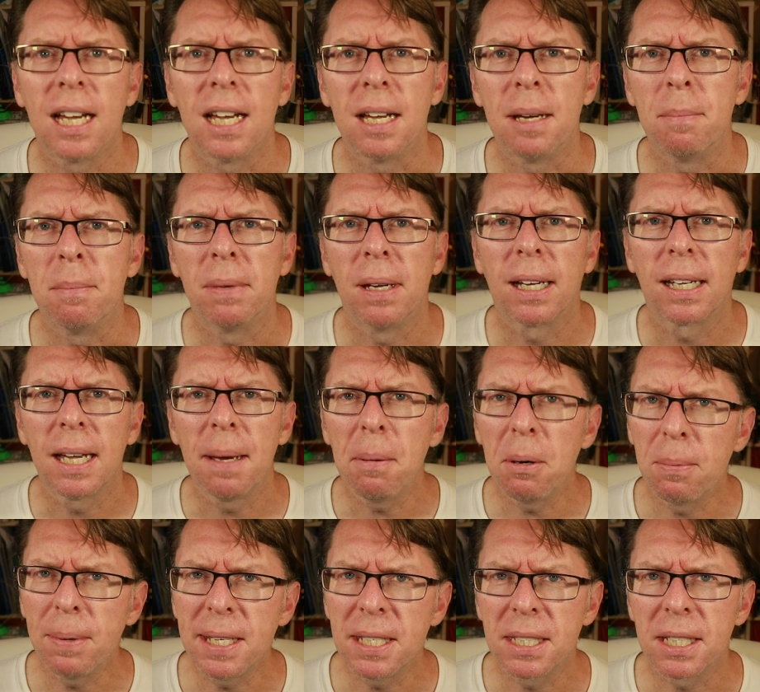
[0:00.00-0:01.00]
a
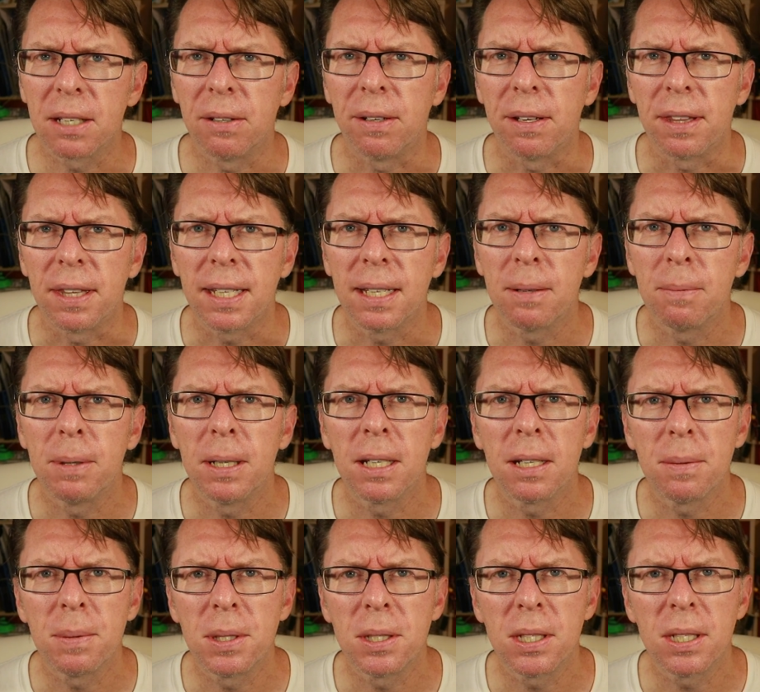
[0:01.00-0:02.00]
couple of weeks ago, I think, when
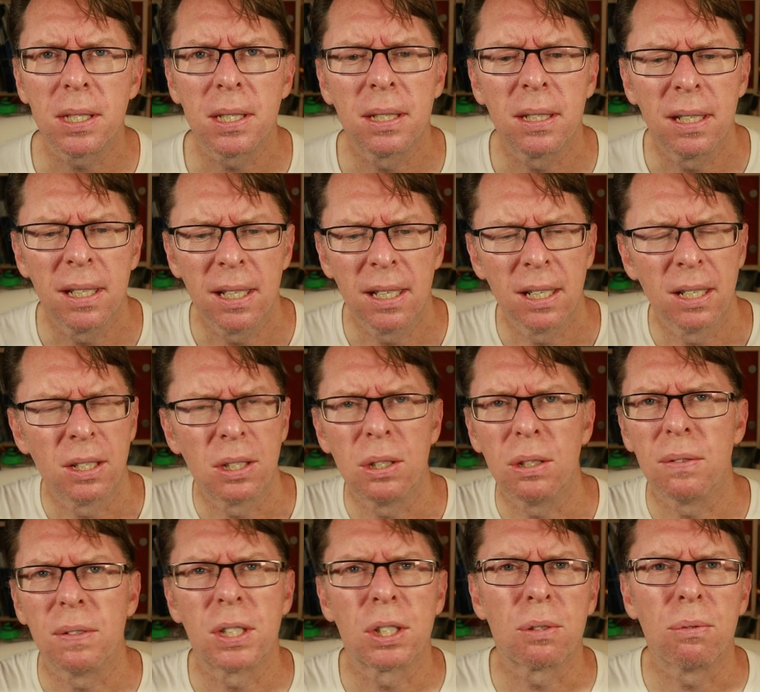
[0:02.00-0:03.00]
I was just
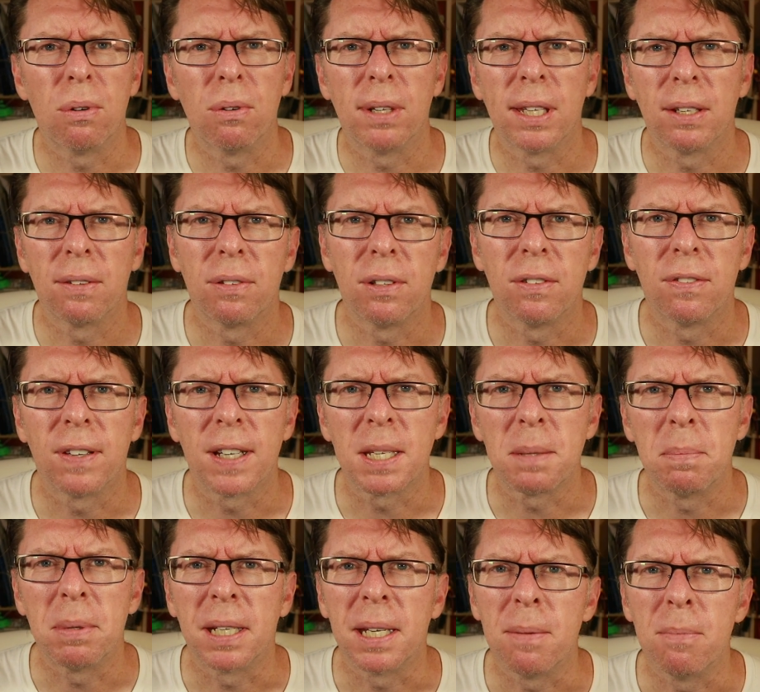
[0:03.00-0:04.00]
sort of scrolling through
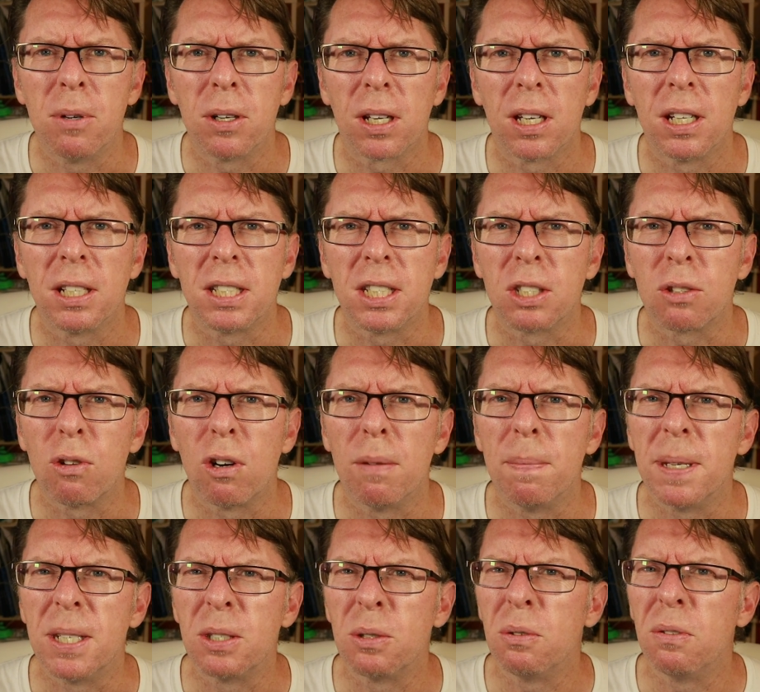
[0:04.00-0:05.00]
Facebook in what I'd
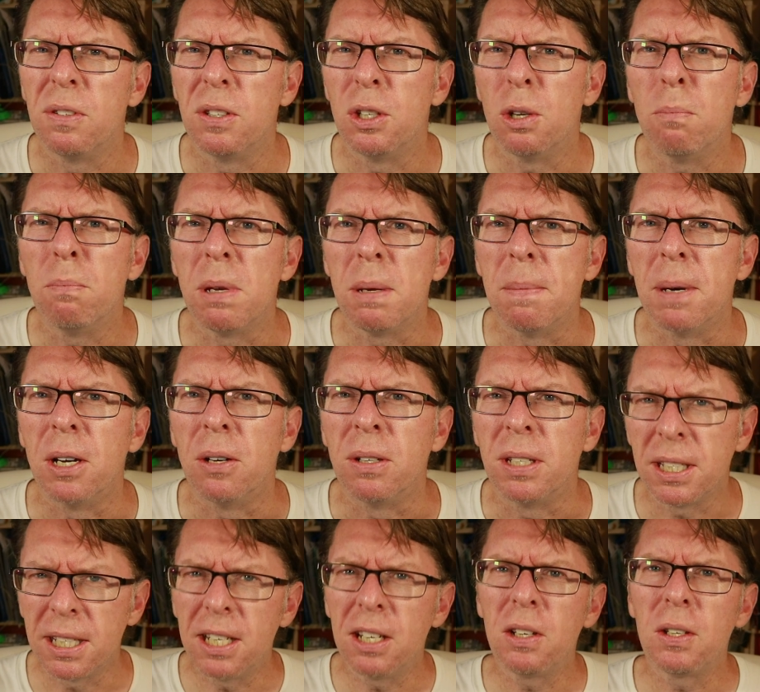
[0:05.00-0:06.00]
describe as sort of zombie
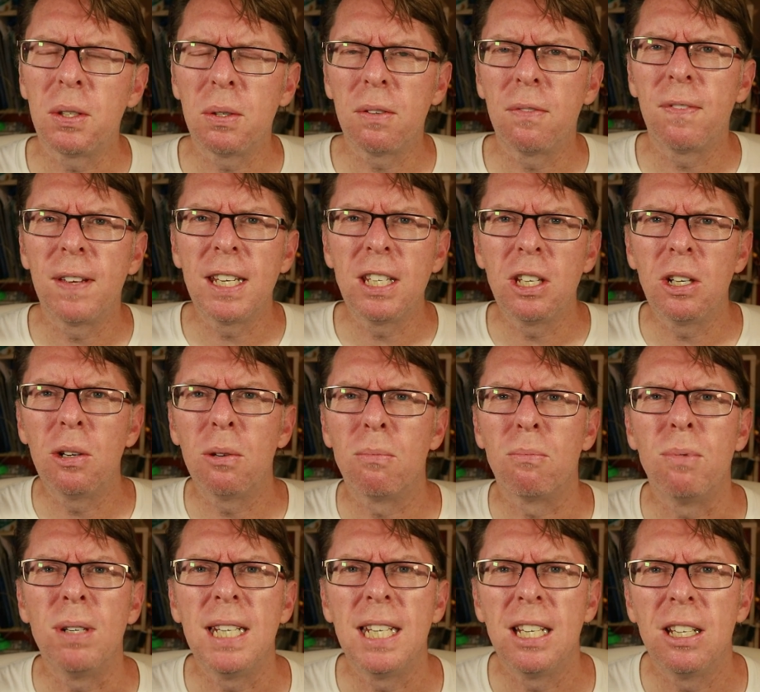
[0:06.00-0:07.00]
mode. You know, sort of thing, you're
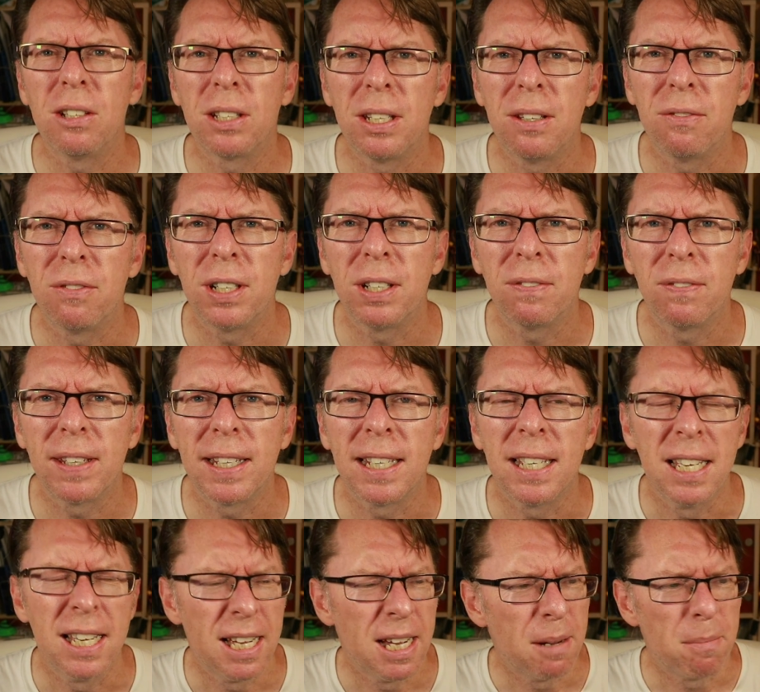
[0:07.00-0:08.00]
not really looking for anything,
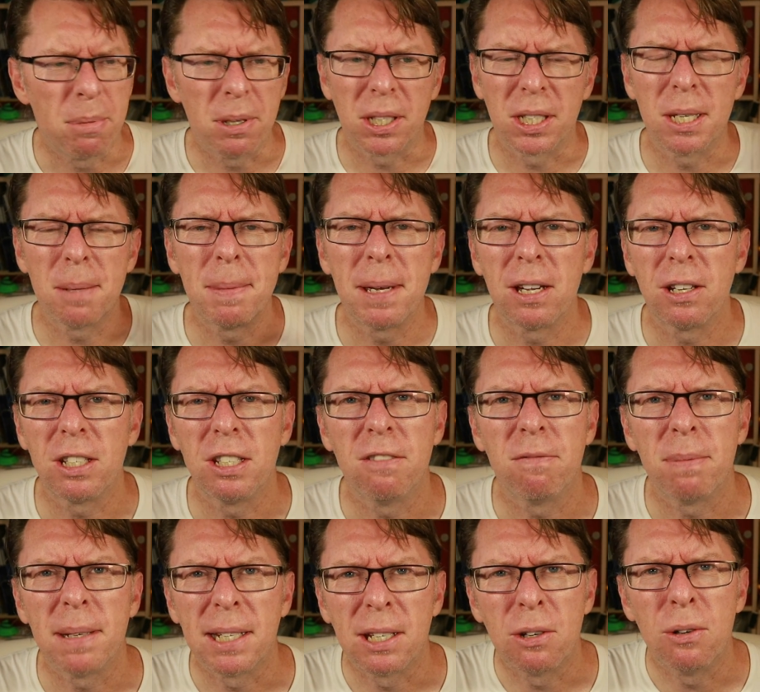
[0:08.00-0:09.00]
but somehow
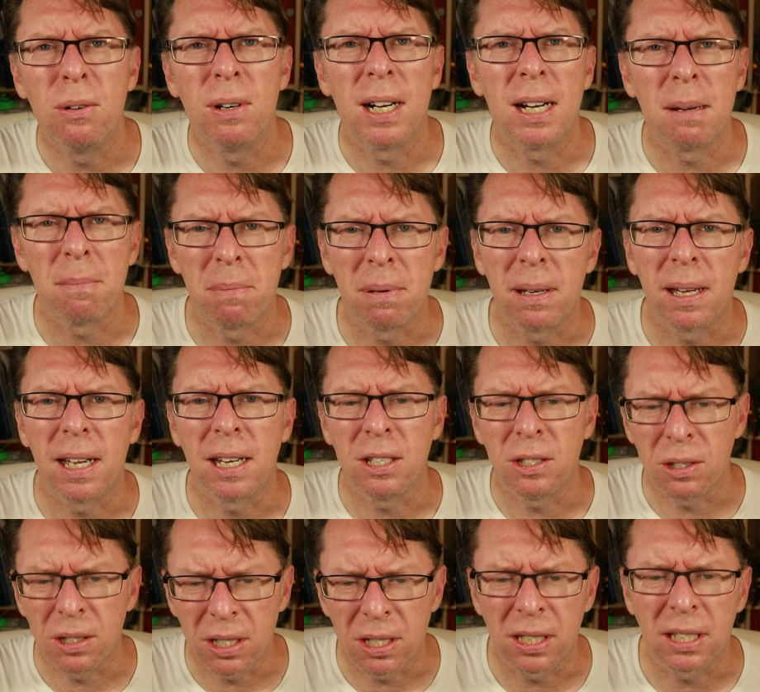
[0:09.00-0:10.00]
you've been caught up and
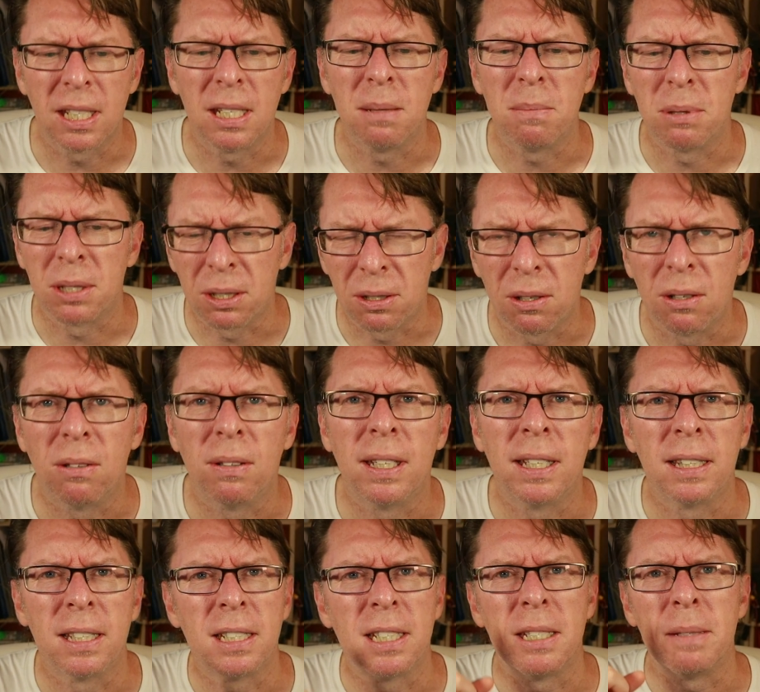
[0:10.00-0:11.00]
you just keep
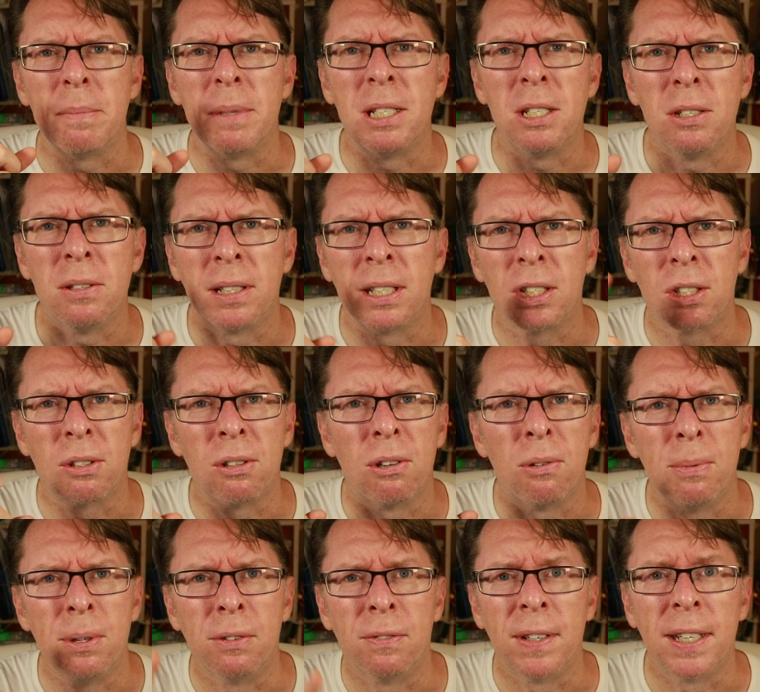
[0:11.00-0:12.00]
scrolling. This is me doing a
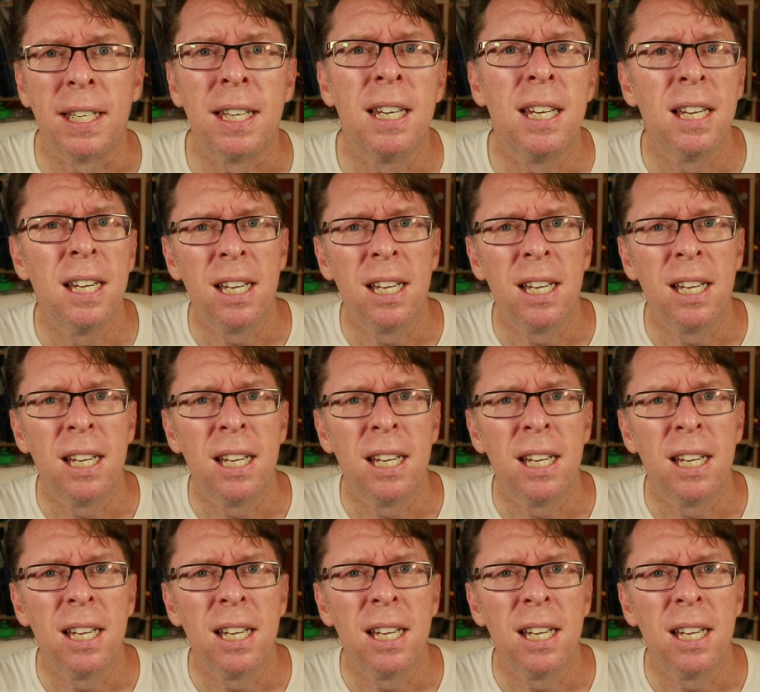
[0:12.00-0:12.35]
scroll wheel thing.